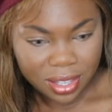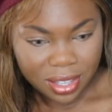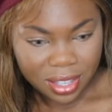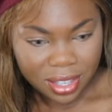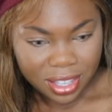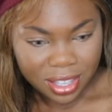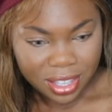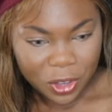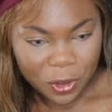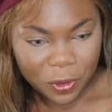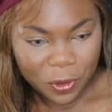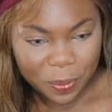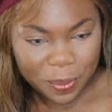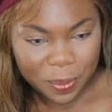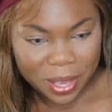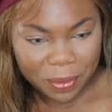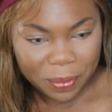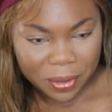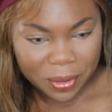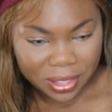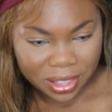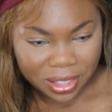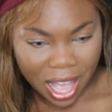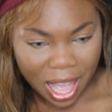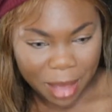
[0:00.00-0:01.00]

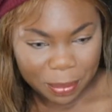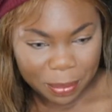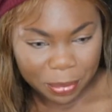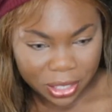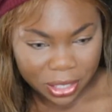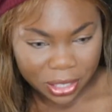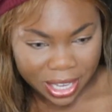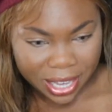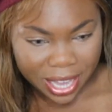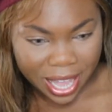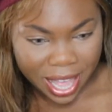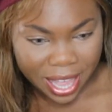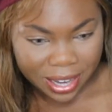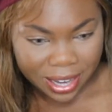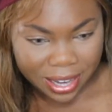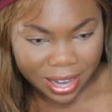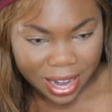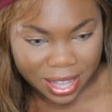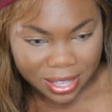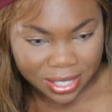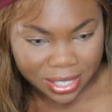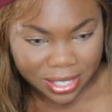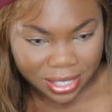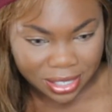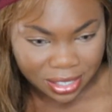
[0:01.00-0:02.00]
I'm looking at
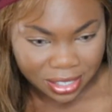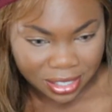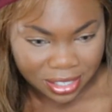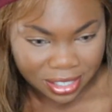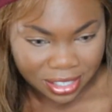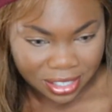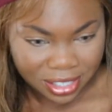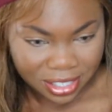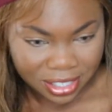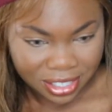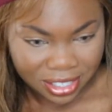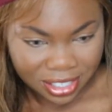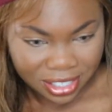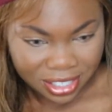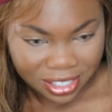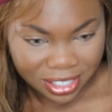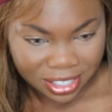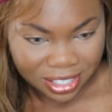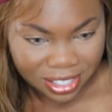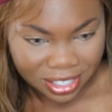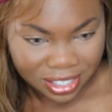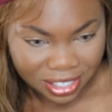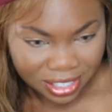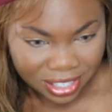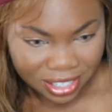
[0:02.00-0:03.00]
Nesson.
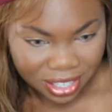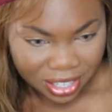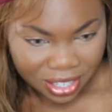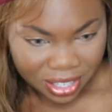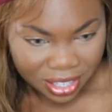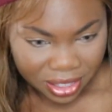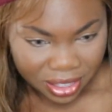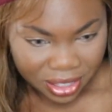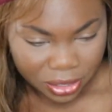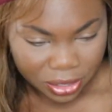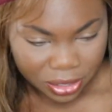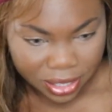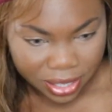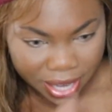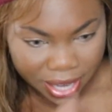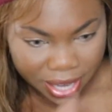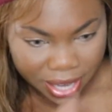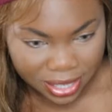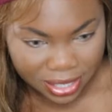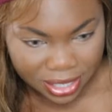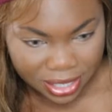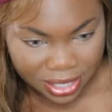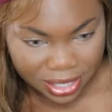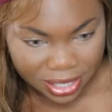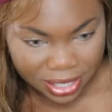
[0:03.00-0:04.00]
There's
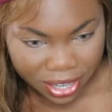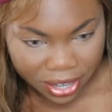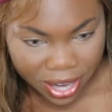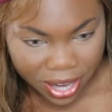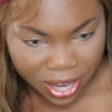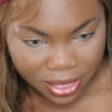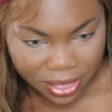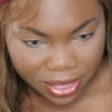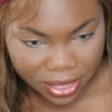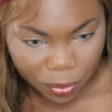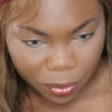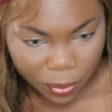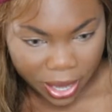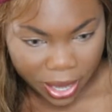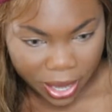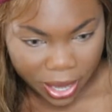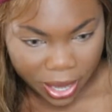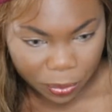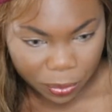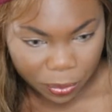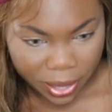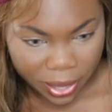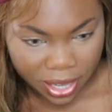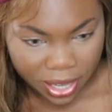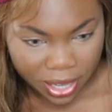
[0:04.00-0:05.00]
Ness in here, and then wait,
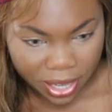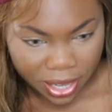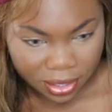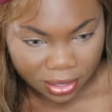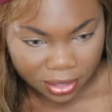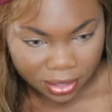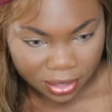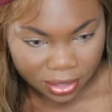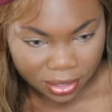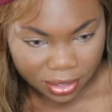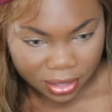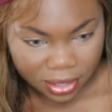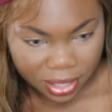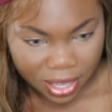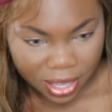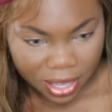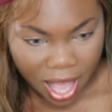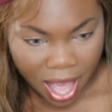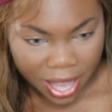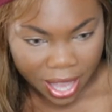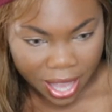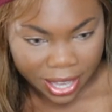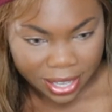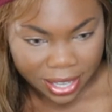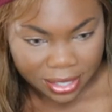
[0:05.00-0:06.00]

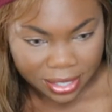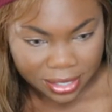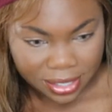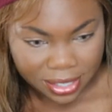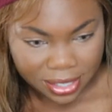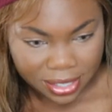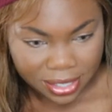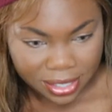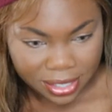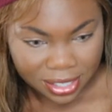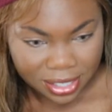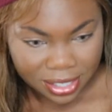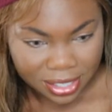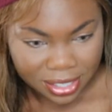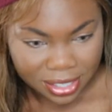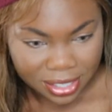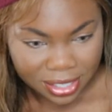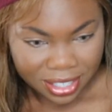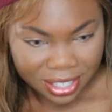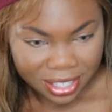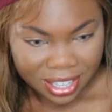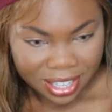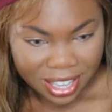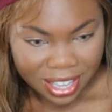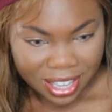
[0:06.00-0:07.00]
Caius.
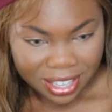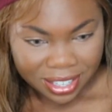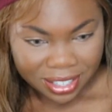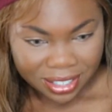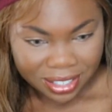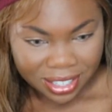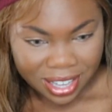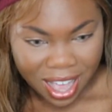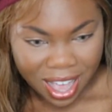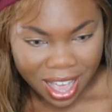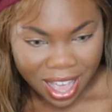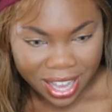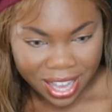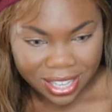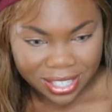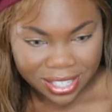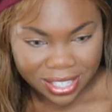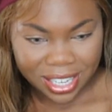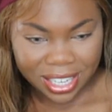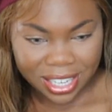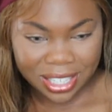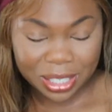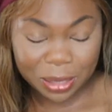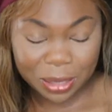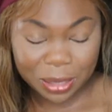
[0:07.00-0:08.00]
Caius
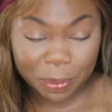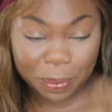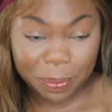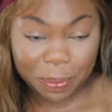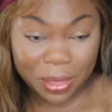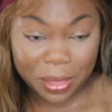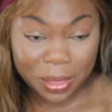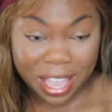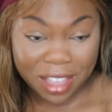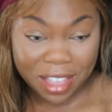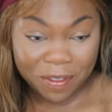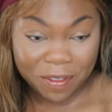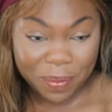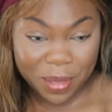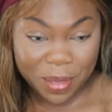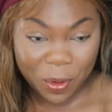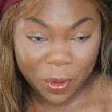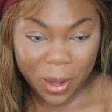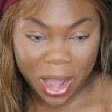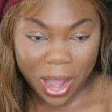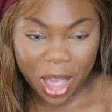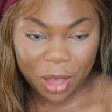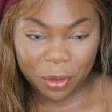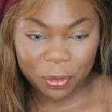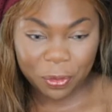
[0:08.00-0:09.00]
said they've been
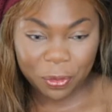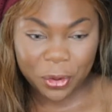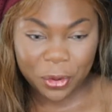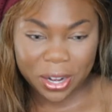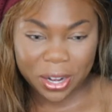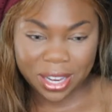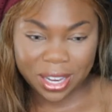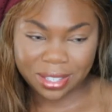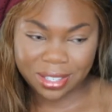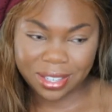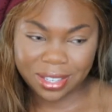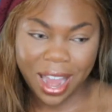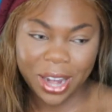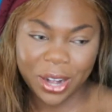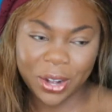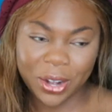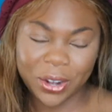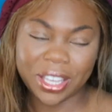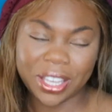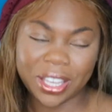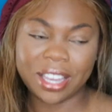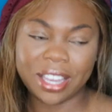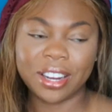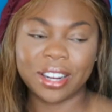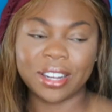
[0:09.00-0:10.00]
around for an entire
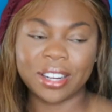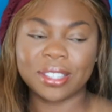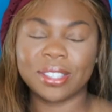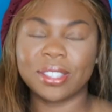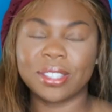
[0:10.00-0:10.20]
year.